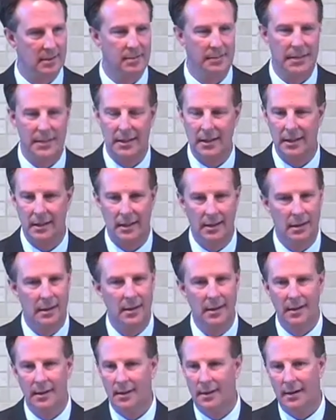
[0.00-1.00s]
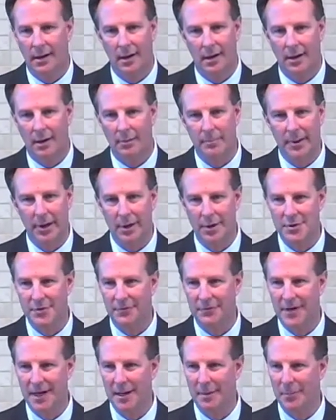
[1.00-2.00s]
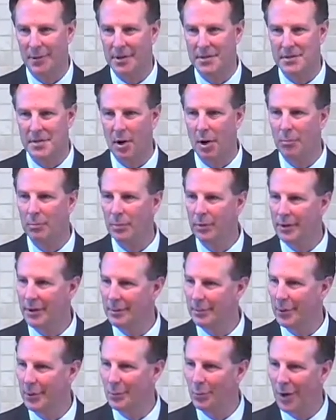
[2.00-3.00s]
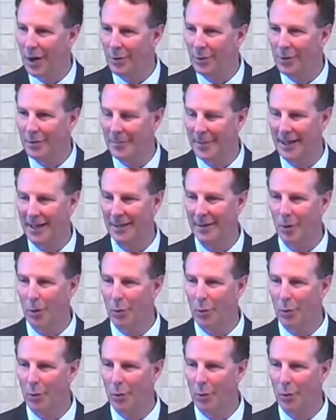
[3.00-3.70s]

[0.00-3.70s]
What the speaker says: the beginning, our parish family is unbelievably welcoming and